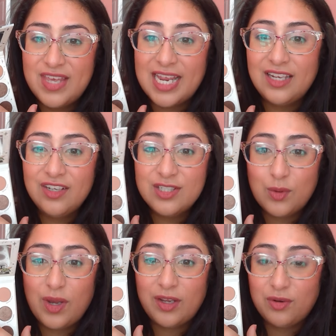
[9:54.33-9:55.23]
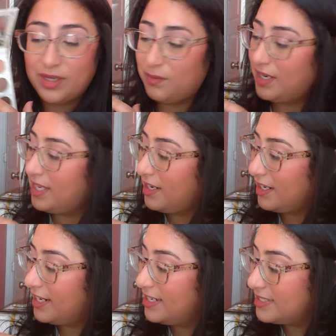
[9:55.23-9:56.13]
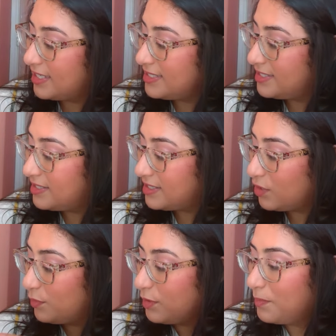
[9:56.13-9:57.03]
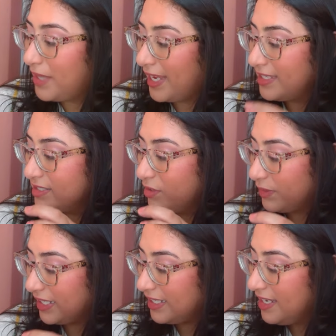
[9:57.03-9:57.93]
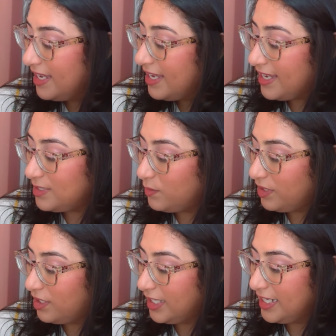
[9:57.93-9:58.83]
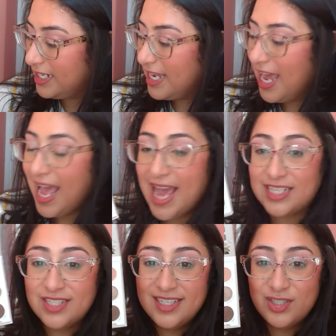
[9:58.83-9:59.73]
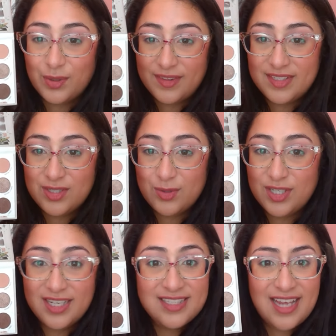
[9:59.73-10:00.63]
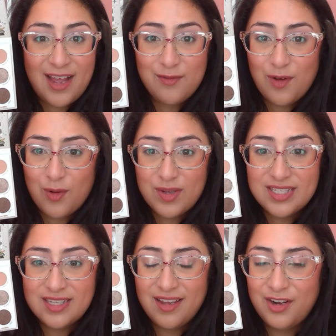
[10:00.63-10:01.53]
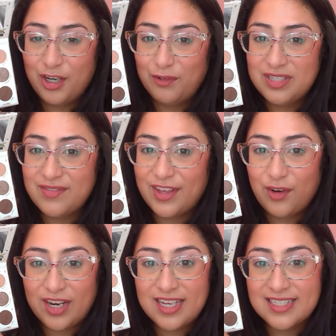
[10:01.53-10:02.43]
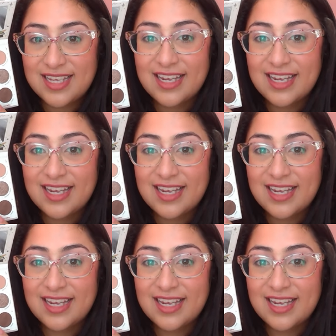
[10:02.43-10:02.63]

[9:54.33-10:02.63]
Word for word: It looks quite green right here. It is like a silver blackened green. It's really good. I actually enjoy these two shades. I'm always nervous of like grays